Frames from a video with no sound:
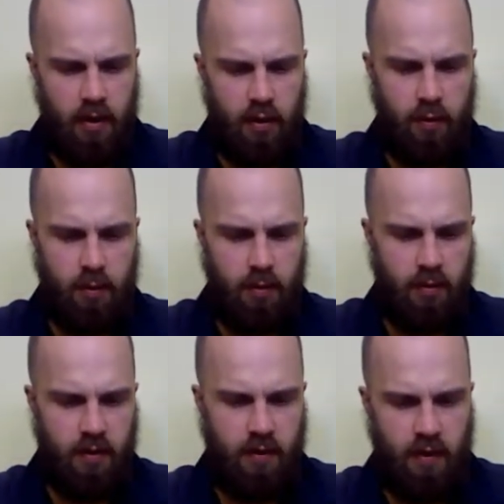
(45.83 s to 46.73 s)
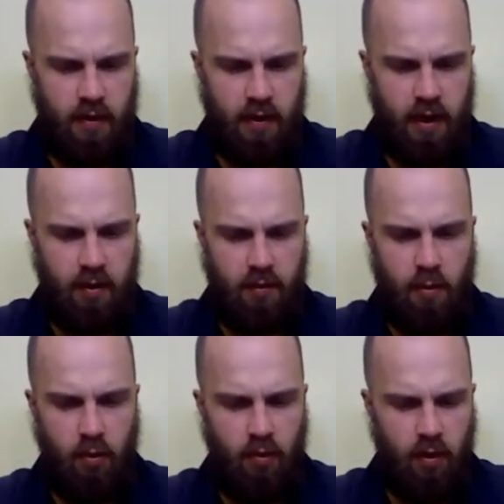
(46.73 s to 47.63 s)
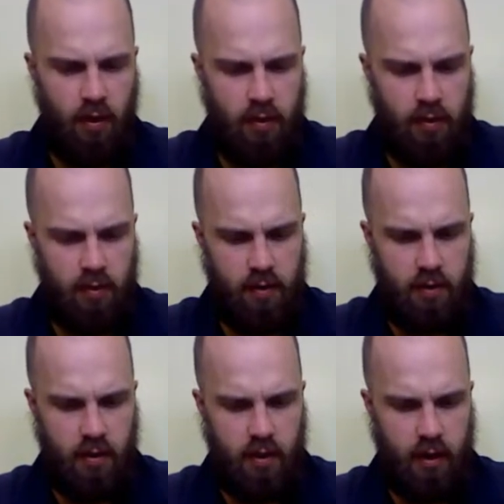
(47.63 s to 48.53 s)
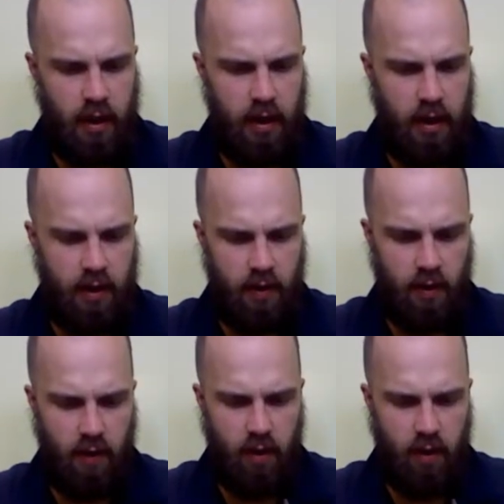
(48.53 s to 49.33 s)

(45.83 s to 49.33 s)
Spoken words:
do some seed removal and